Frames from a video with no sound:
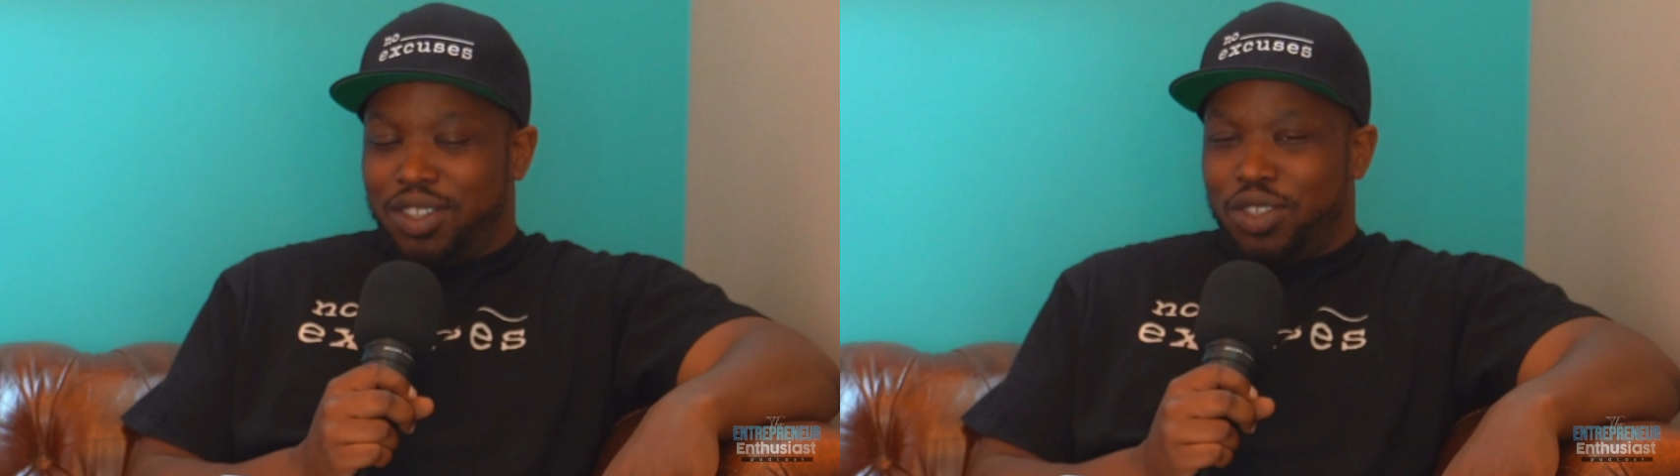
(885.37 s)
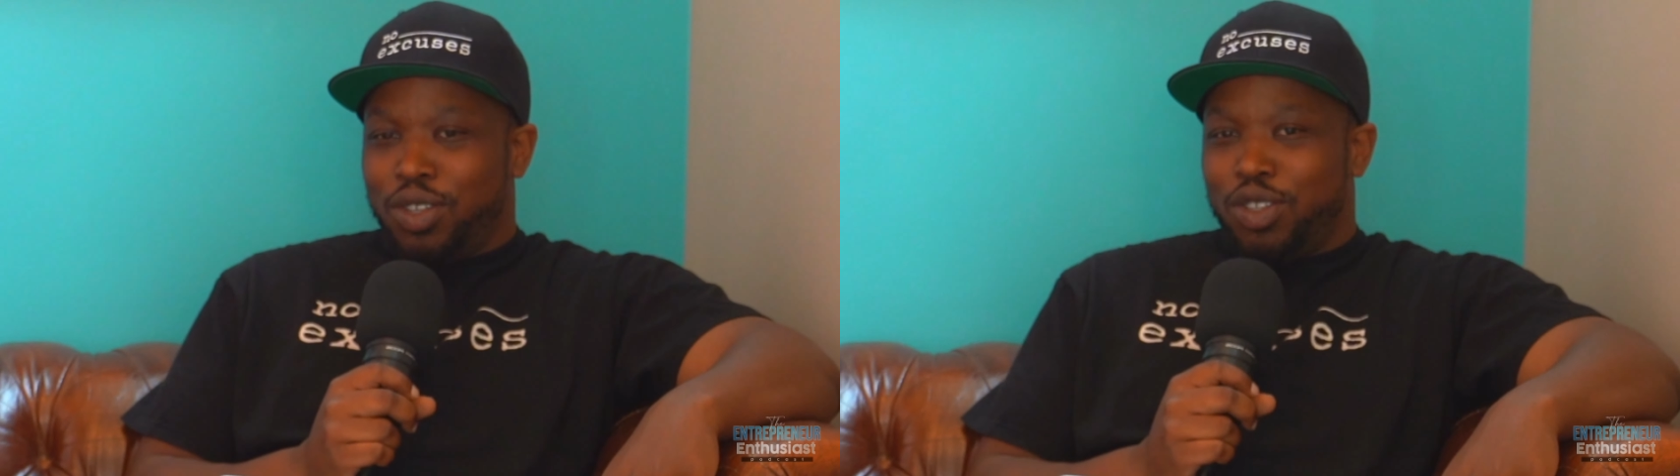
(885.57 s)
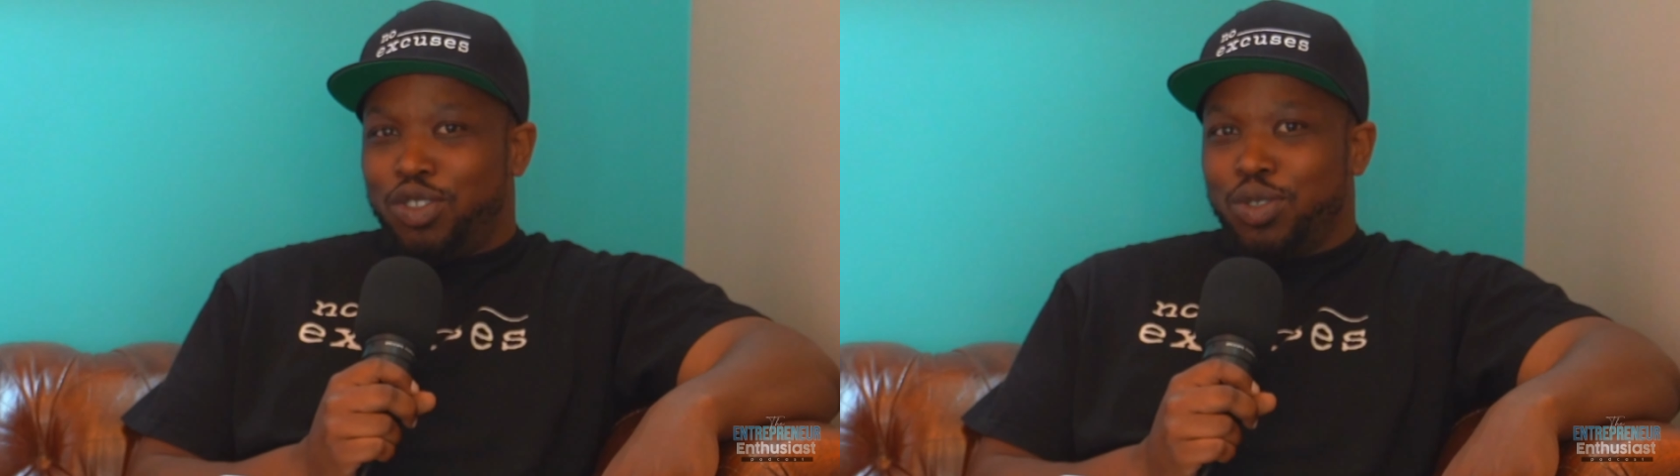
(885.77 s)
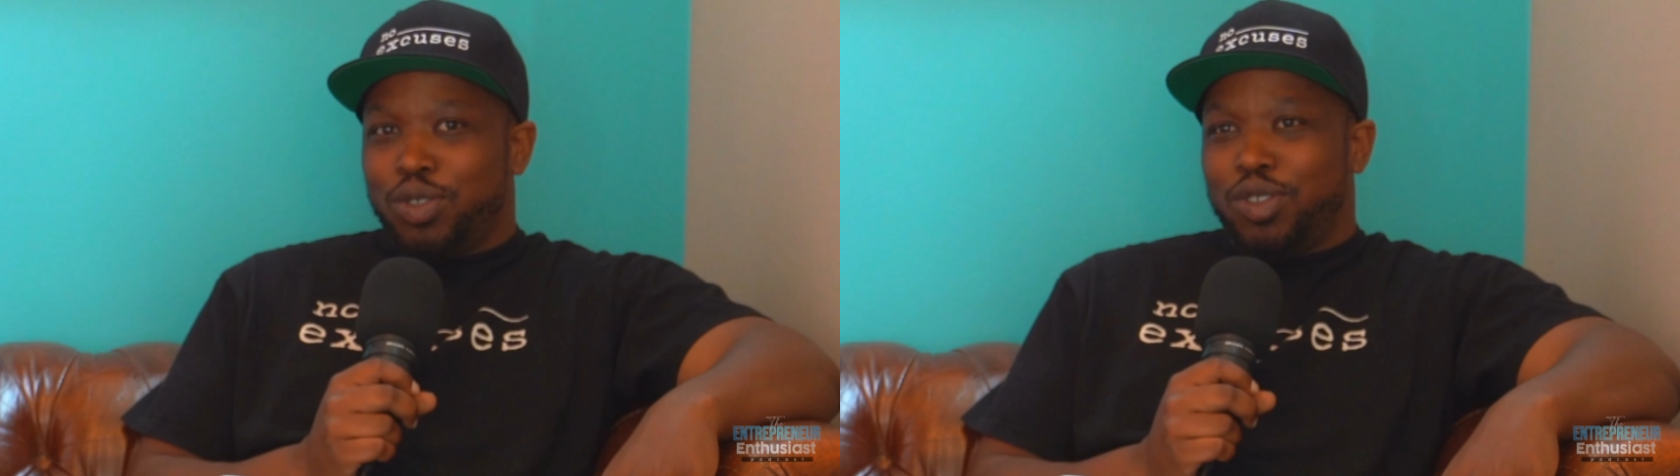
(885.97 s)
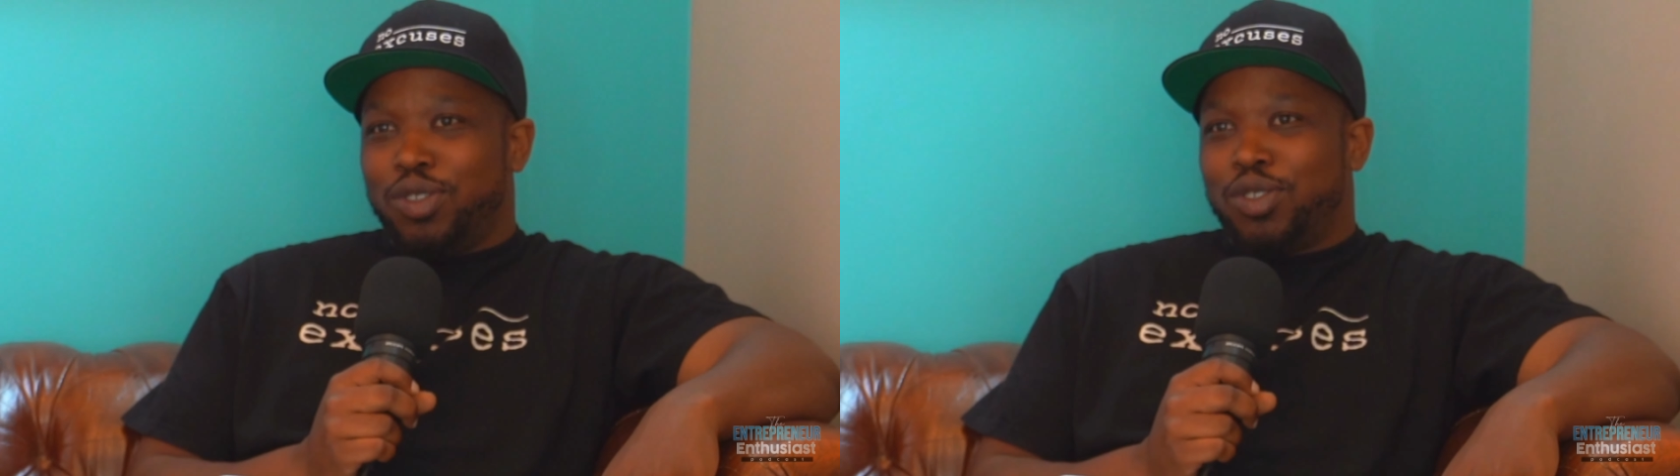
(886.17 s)
True,
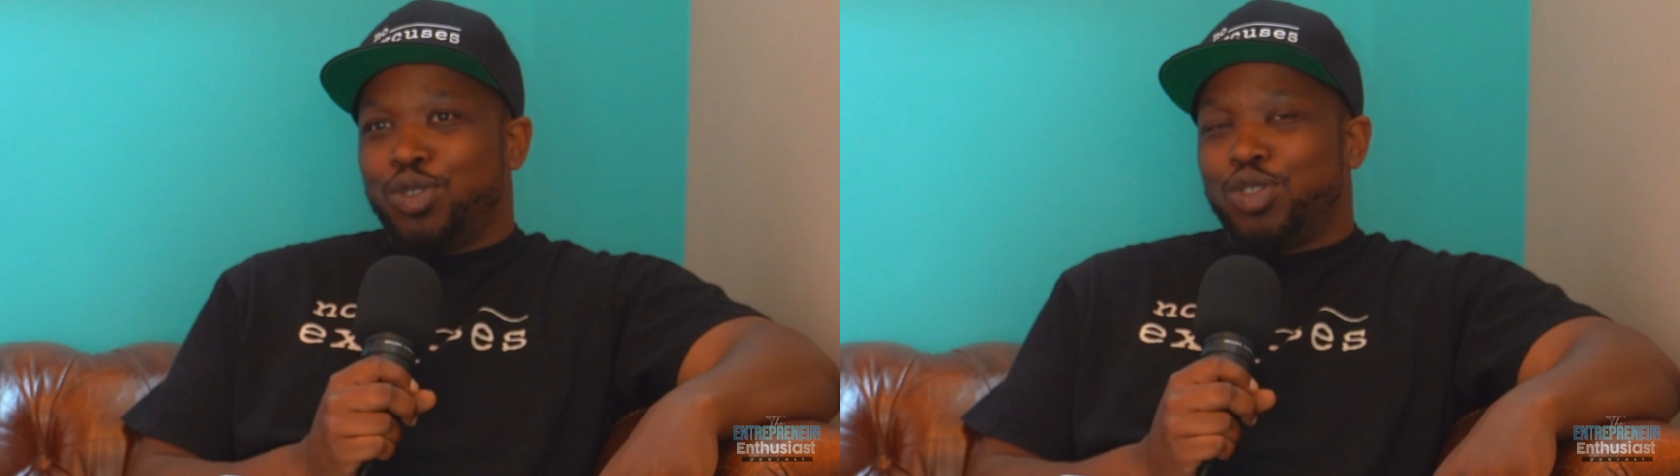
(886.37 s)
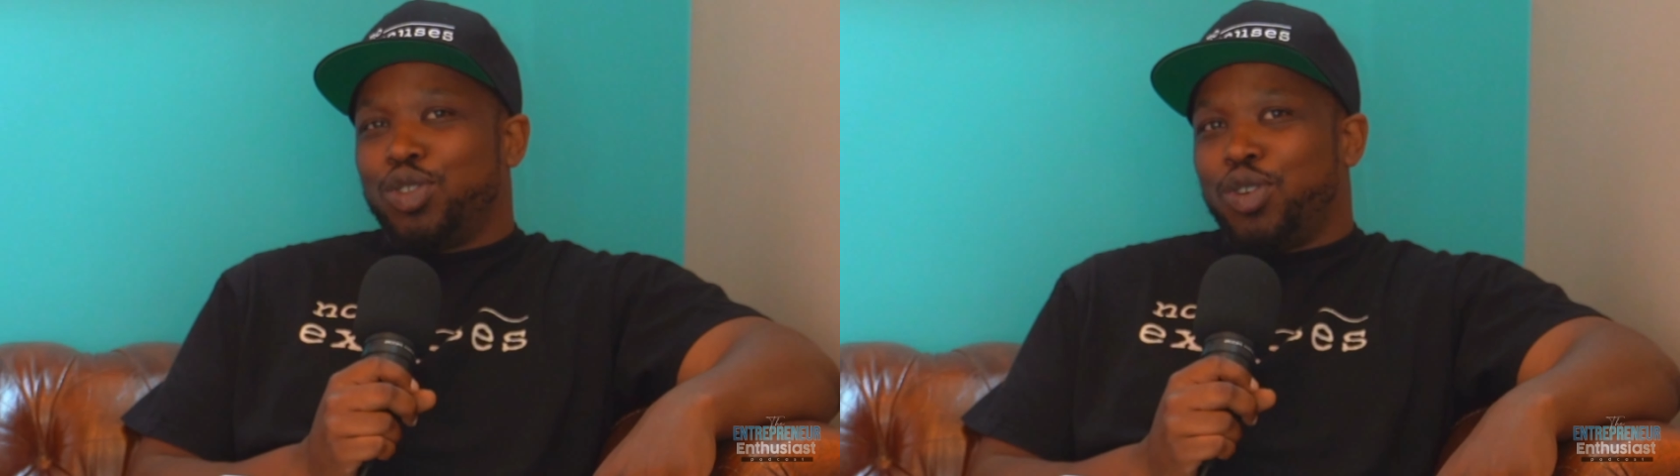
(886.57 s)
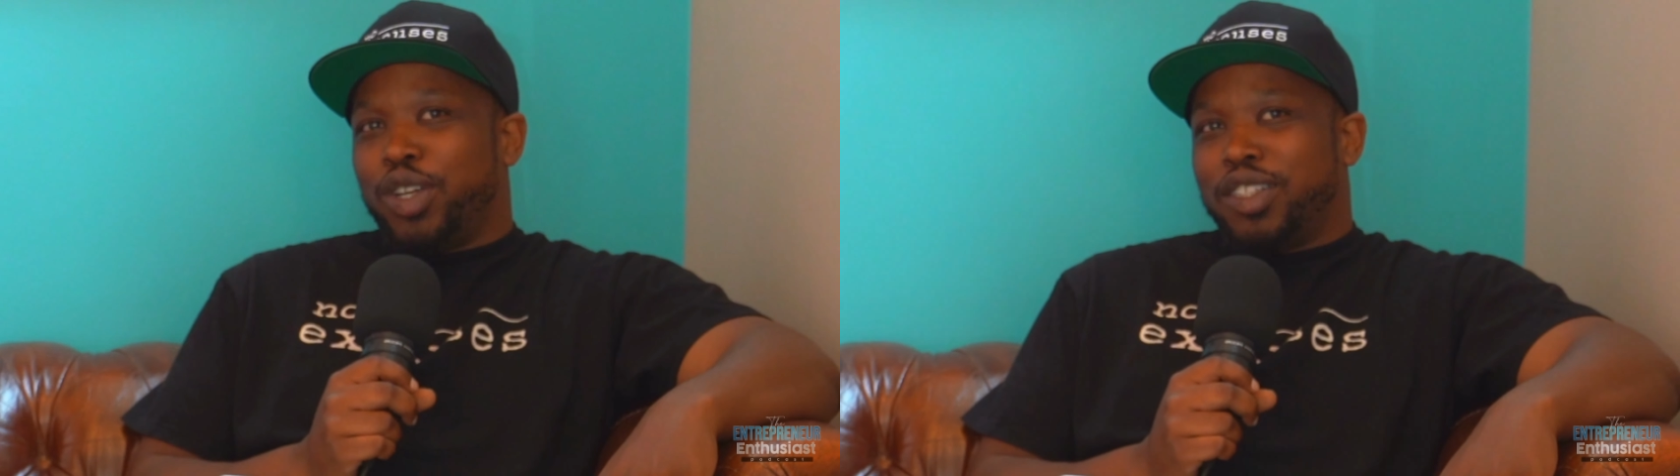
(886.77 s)
true, true story.